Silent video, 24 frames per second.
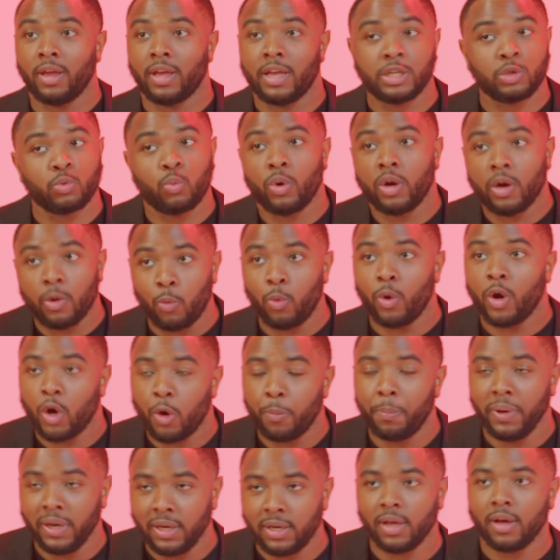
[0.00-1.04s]
His will
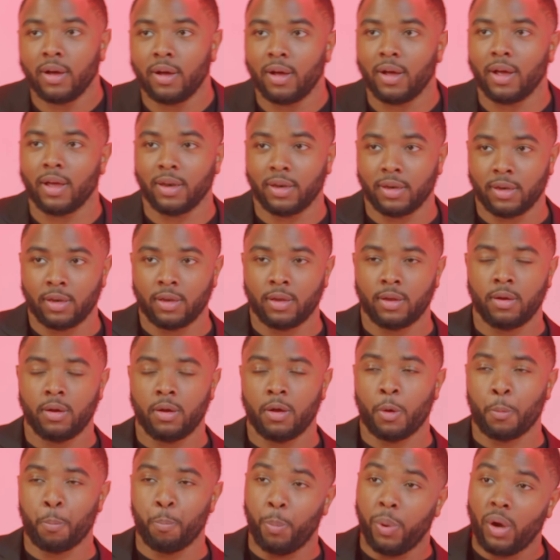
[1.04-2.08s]
be done.
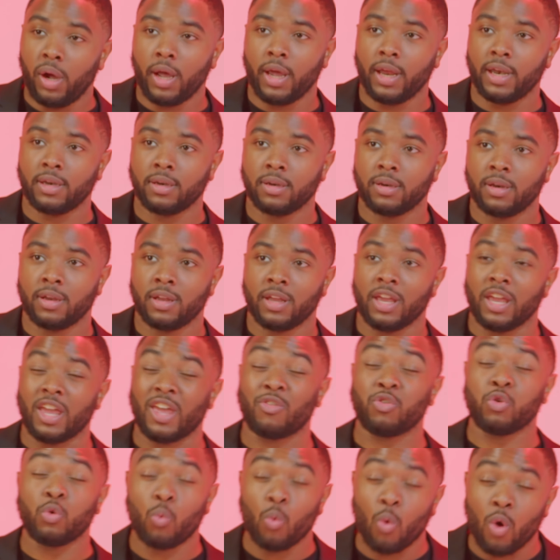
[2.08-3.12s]
But if
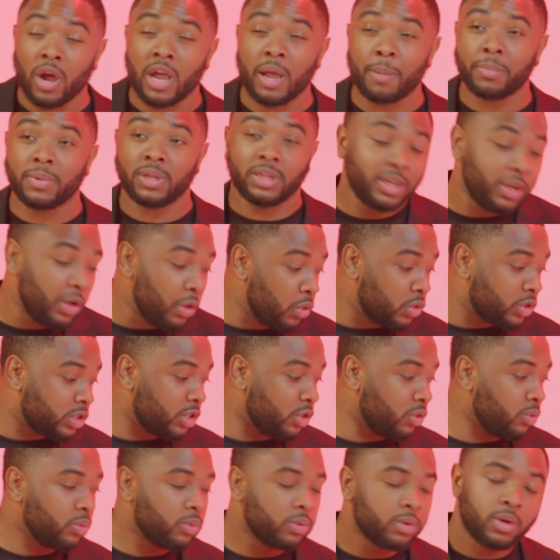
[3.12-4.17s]
you want him to use
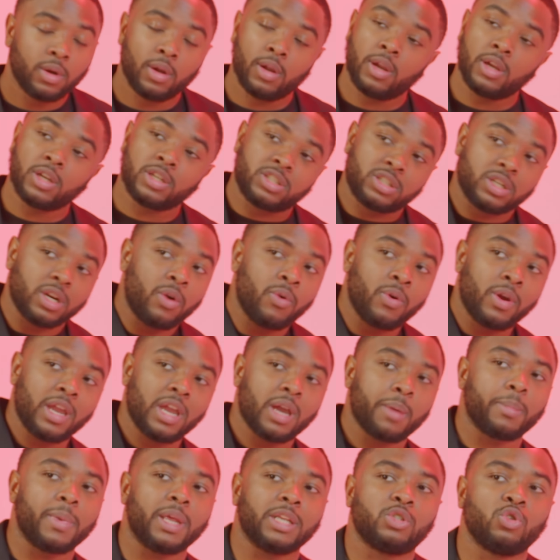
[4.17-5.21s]
you, show
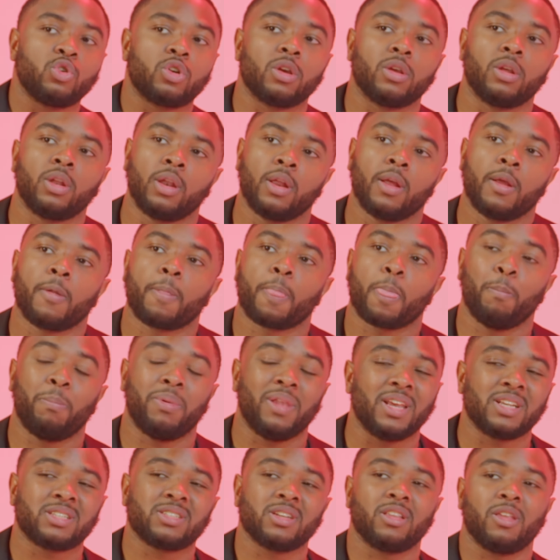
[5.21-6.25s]
him that you can
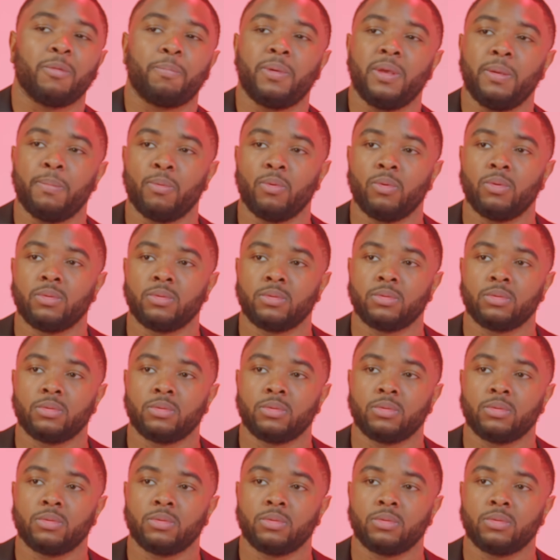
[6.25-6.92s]
bless other people.